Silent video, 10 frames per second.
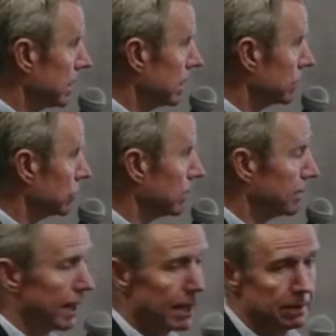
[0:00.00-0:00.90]
it would
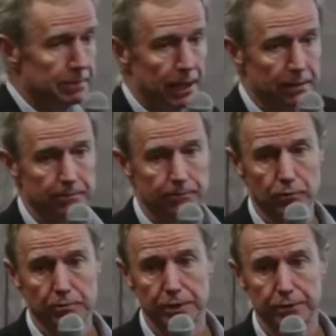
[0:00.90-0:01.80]
imply about
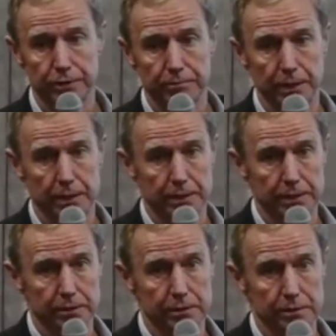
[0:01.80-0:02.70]
4.3 billion
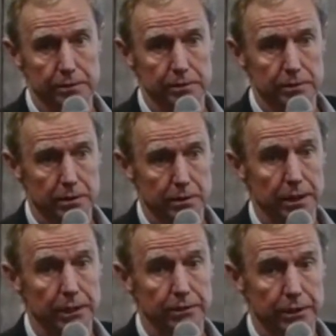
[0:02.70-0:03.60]
into
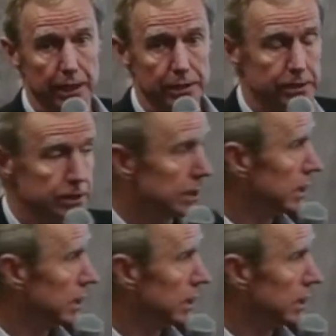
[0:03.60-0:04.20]
education.